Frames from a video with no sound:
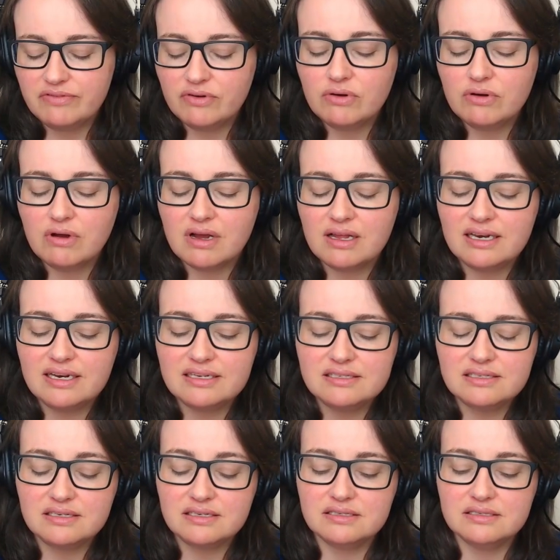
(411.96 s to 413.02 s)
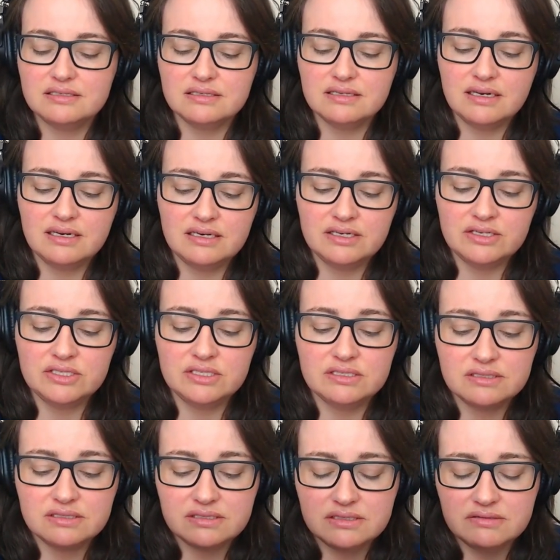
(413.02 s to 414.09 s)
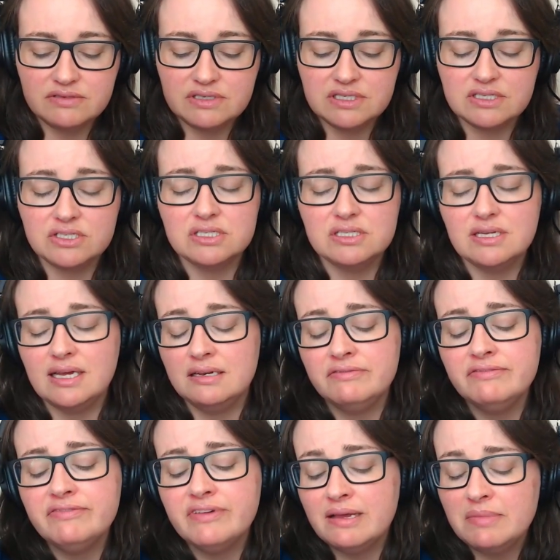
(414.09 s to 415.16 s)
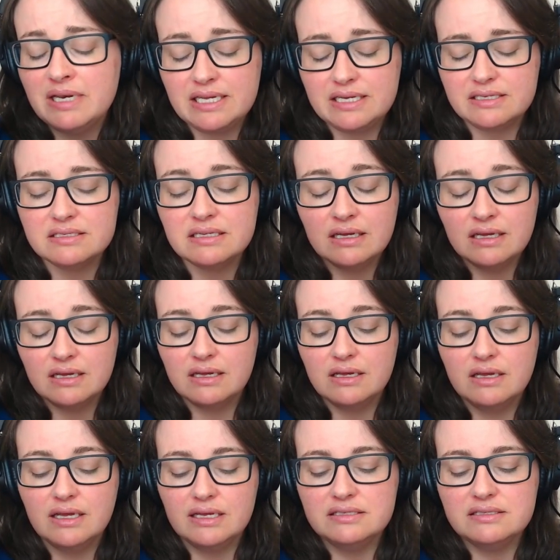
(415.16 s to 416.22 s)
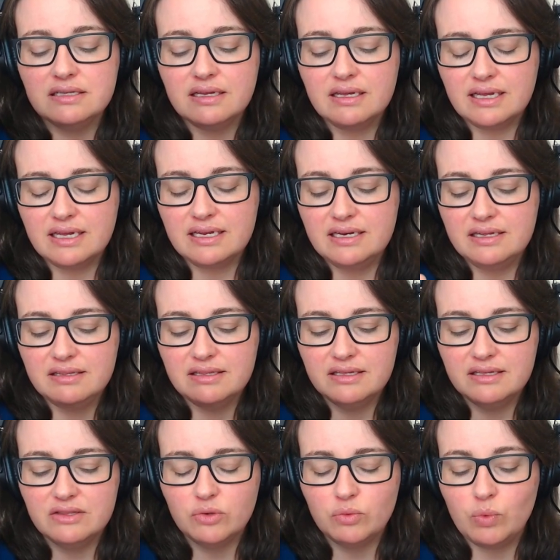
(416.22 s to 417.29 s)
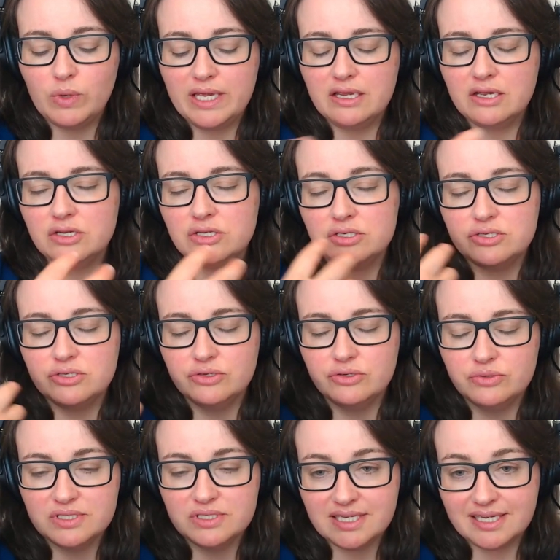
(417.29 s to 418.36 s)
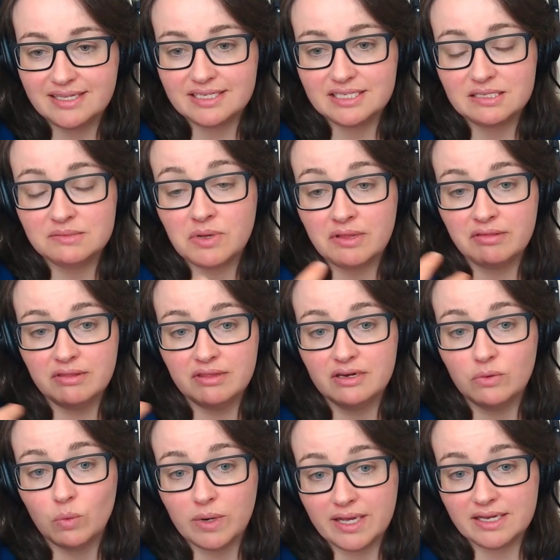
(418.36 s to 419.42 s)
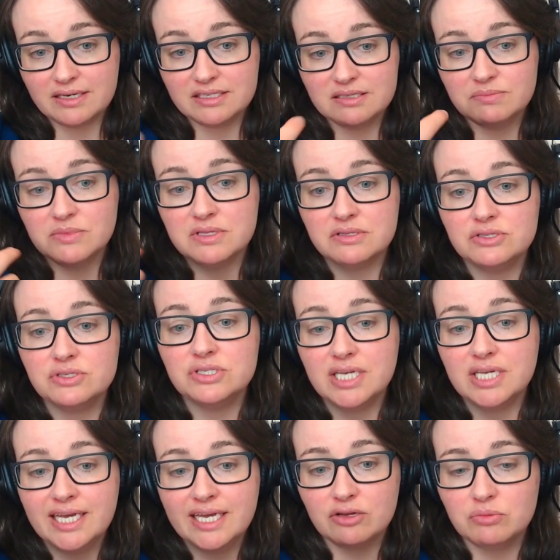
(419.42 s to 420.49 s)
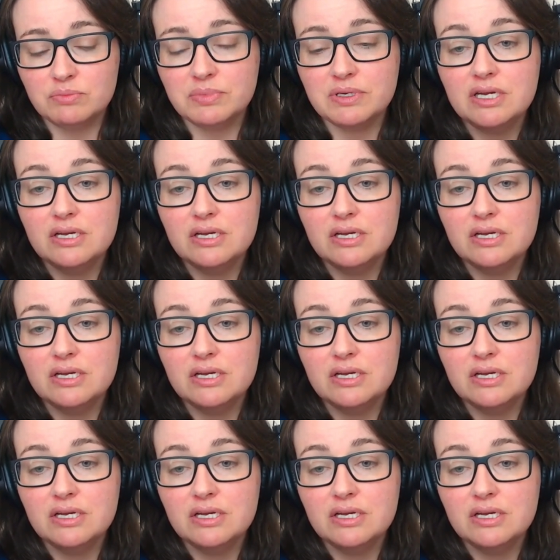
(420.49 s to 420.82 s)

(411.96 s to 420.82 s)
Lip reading: For our listeners, clinicians, researchers, and families, is there anything that we can do, say this month, in Awareness Month, to help